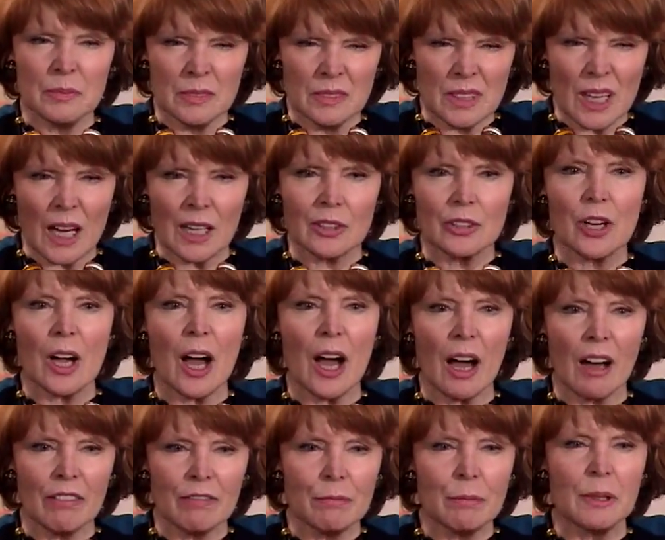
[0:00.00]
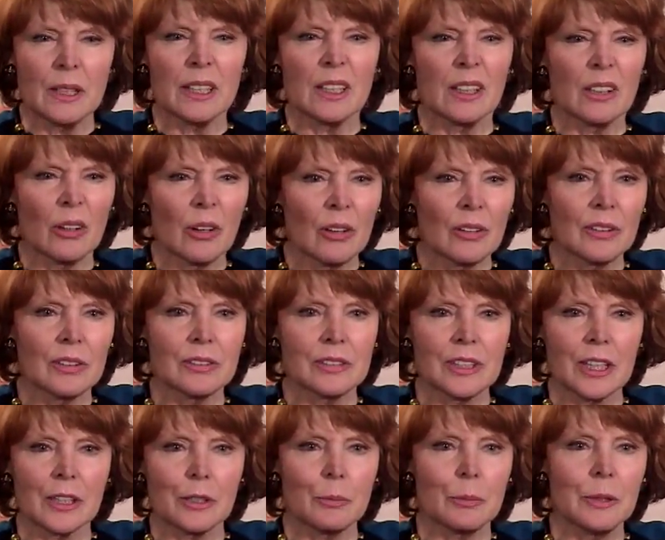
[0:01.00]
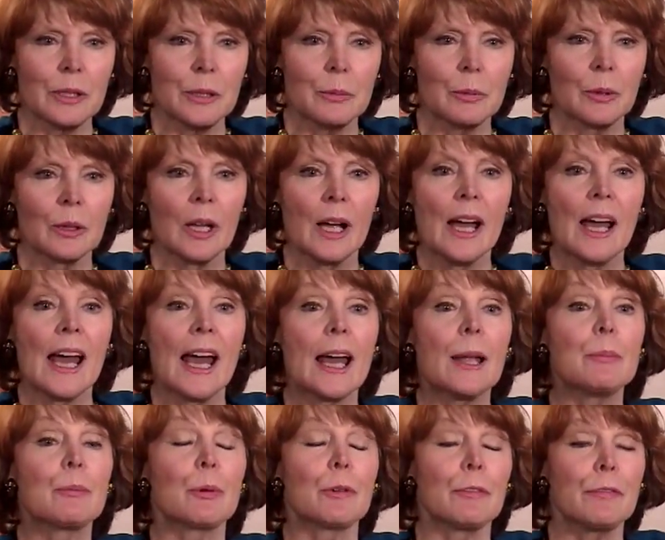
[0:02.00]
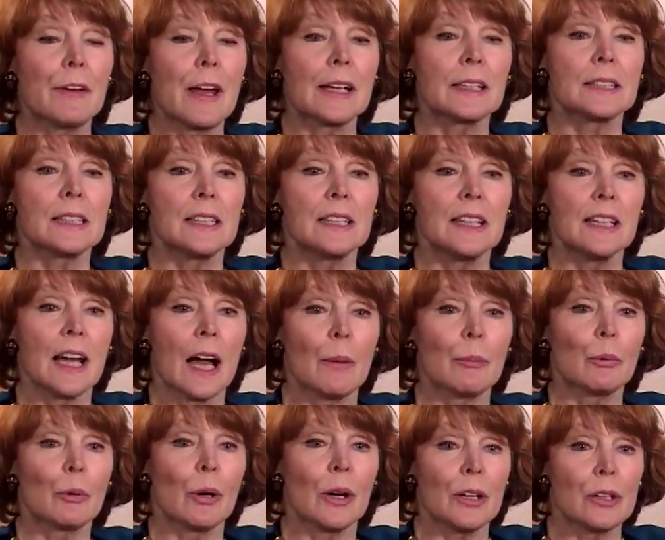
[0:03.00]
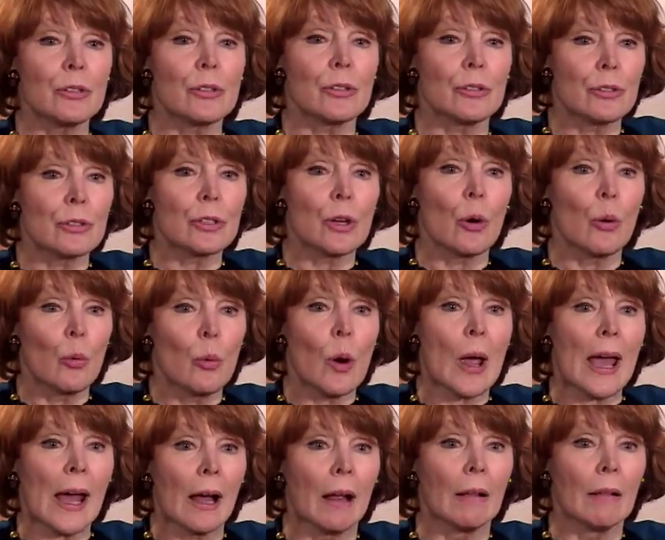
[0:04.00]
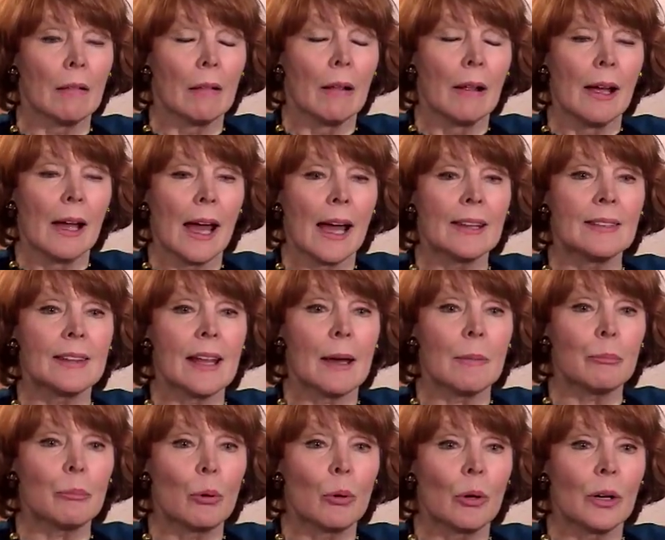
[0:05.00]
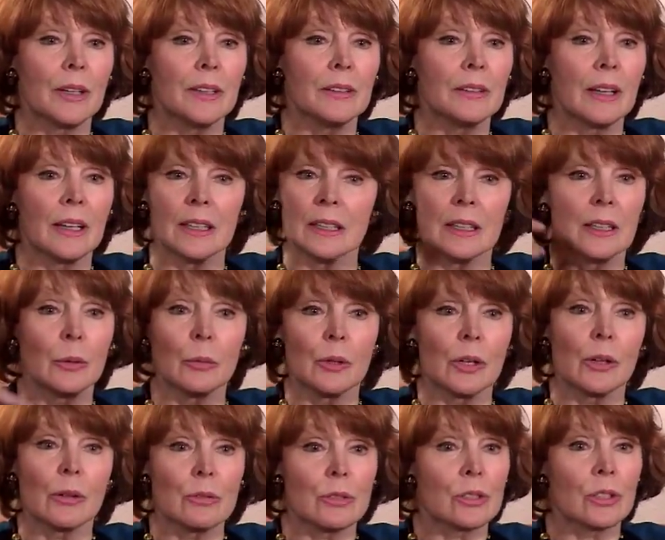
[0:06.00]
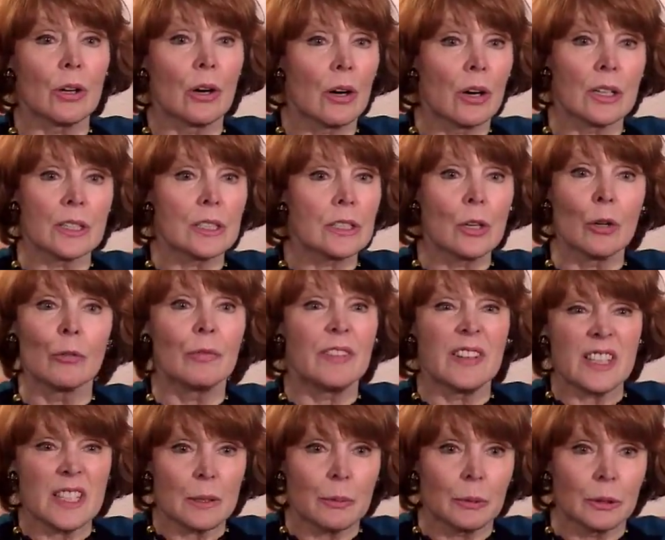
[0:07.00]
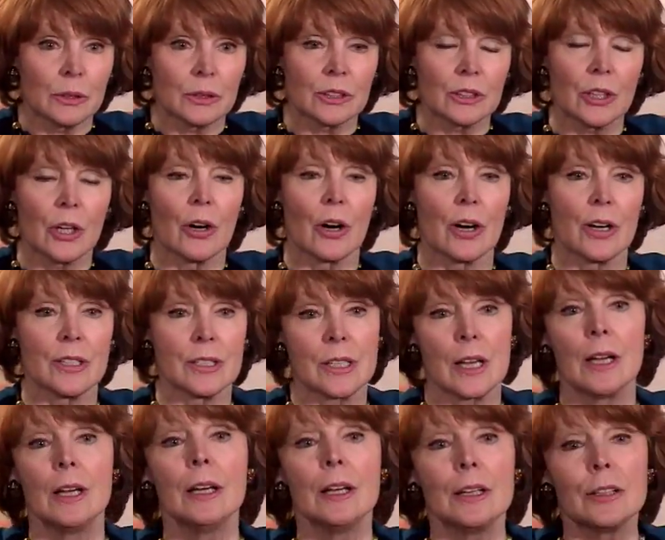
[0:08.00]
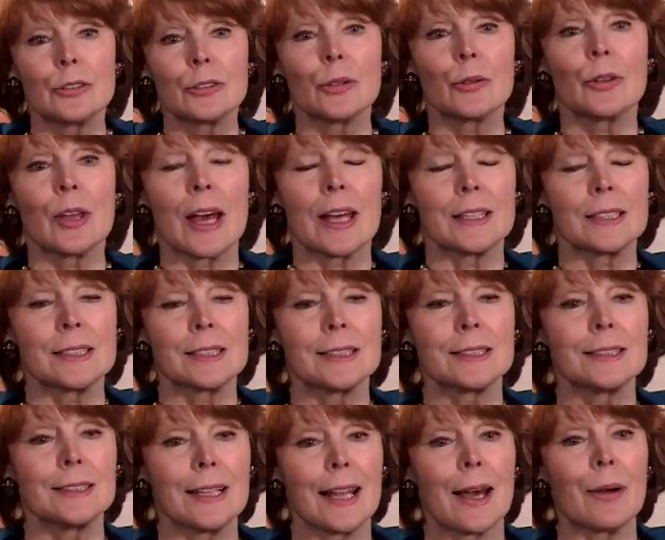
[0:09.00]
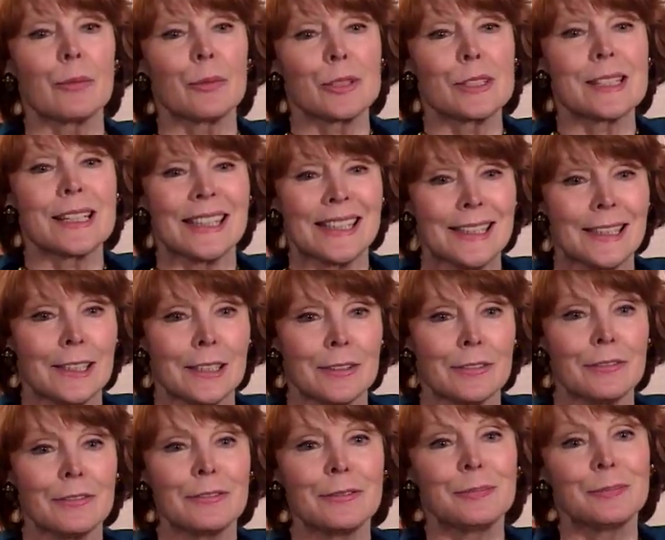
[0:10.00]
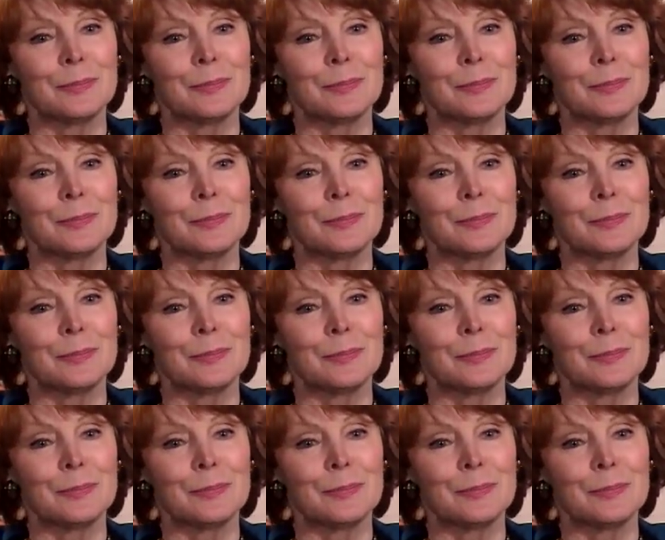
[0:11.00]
Dr. Hoffman and all those other people had perfected the operation so well at that point that there were no scars, no visible scars. So that was Eve.